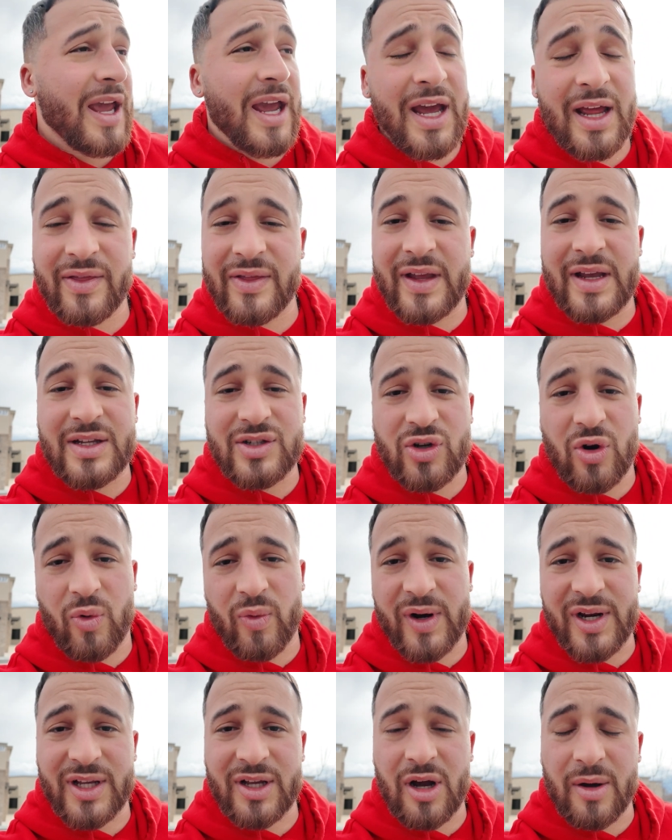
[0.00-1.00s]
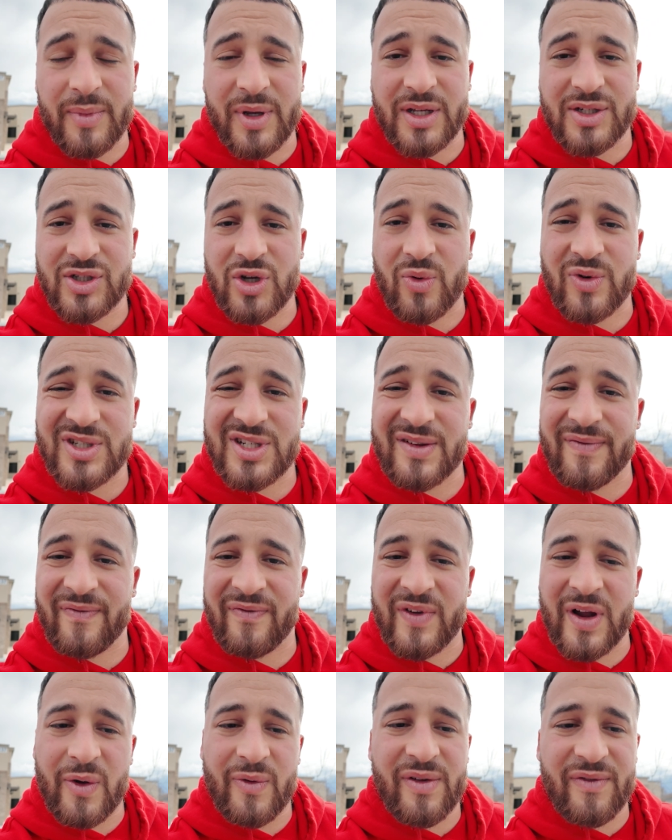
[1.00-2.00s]
and it's already coming, so it's
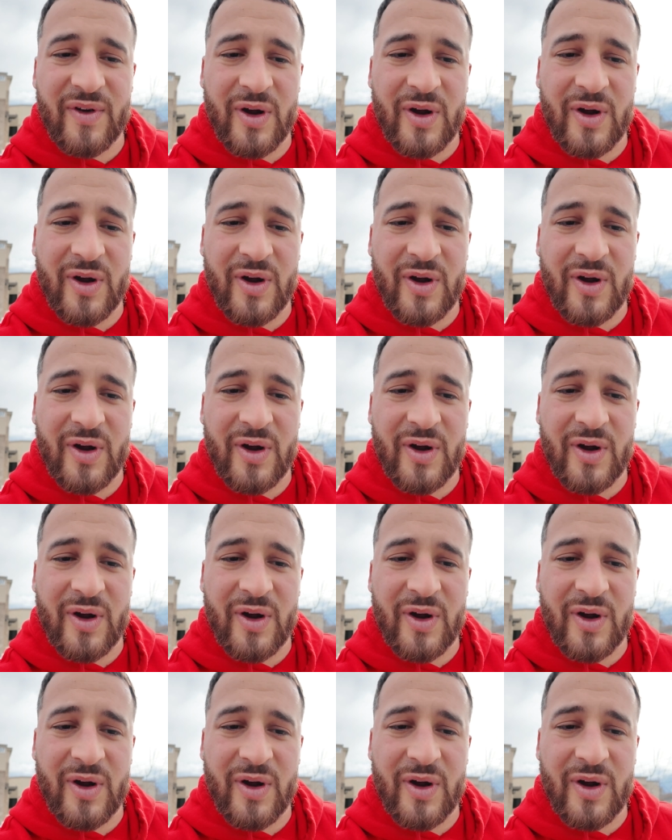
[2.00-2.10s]
very,